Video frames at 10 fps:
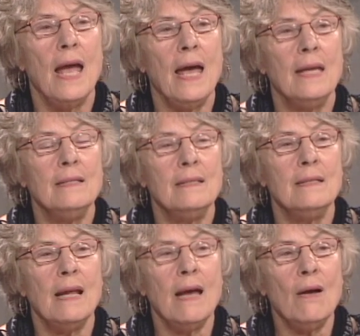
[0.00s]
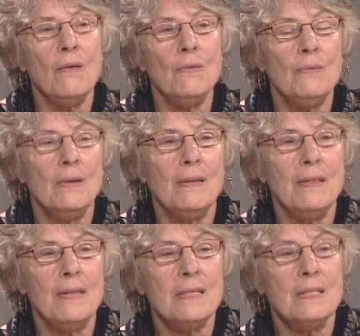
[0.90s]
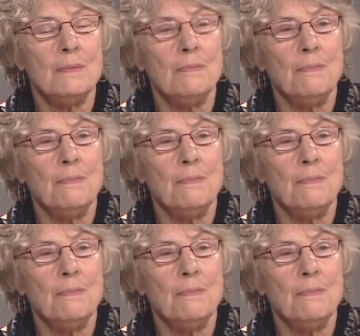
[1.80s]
And now this